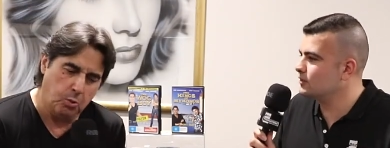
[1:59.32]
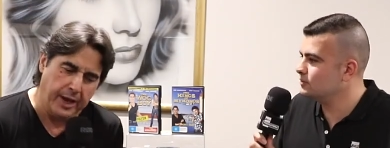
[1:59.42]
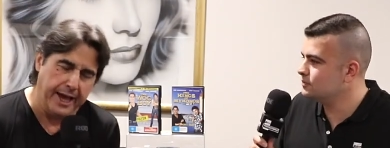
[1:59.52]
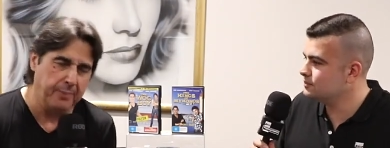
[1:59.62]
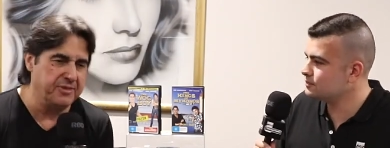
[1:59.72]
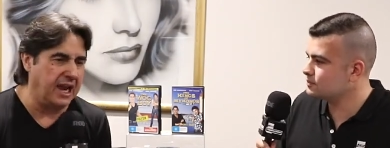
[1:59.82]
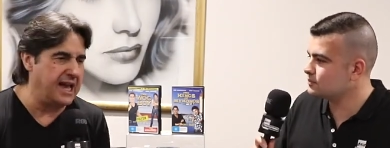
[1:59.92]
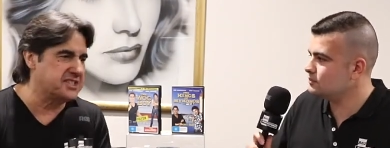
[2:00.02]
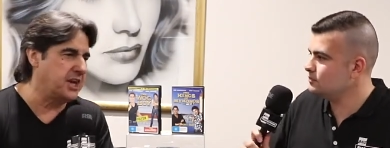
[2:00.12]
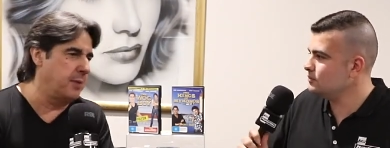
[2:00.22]
Speaker 1: Well, the
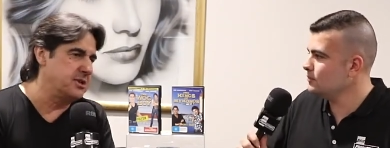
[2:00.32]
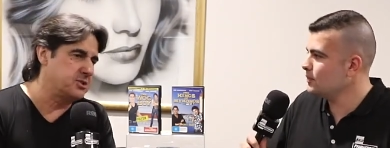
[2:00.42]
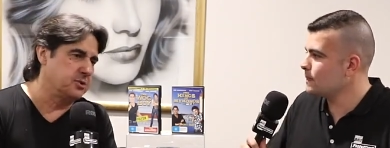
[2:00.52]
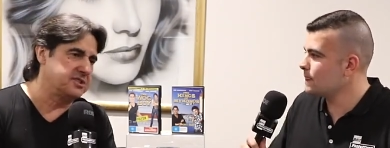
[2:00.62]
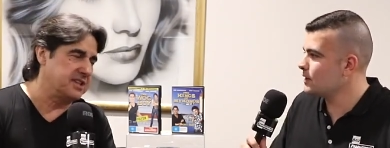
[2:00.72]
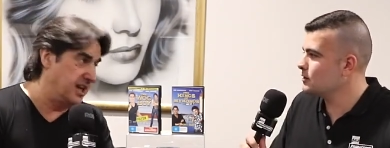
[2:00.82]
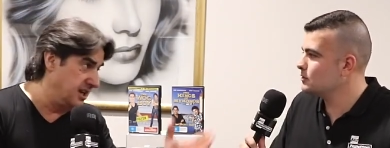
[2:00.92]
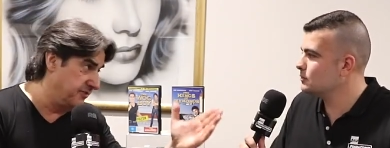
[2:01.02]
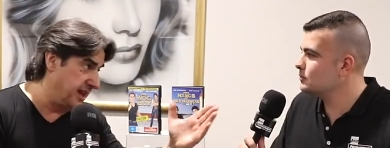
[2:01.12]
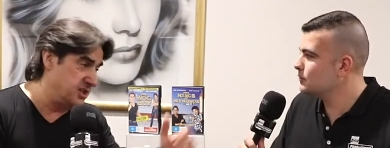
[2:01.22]
last time we saw
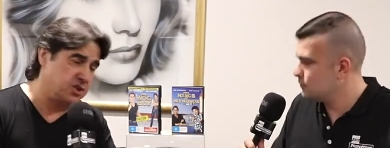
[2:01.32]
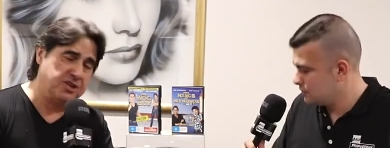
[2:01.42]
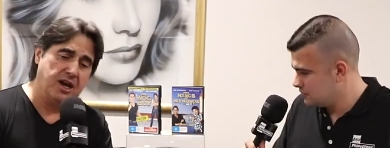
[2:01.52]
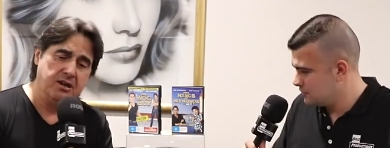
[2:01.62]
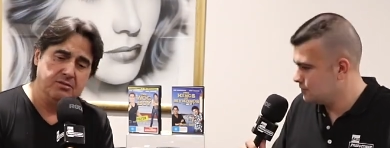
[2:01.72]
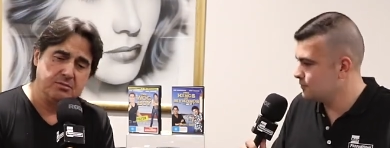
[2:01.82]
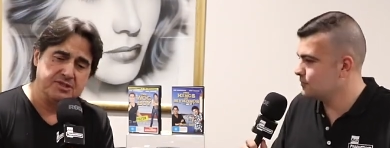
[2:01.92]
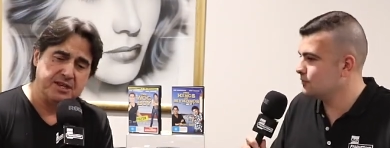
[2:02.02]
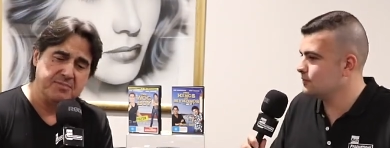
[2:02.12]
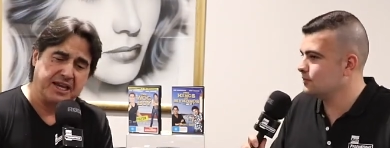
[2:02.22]
Steve, as you know, was
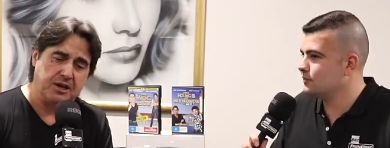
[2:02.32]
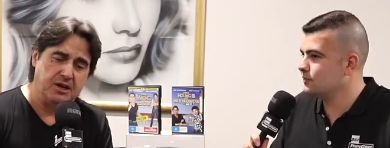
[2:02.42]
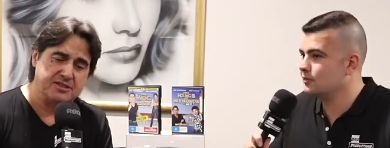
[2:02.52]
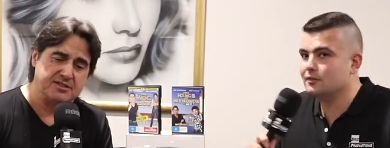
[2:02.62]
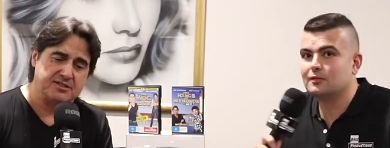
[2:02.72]
in Mykonos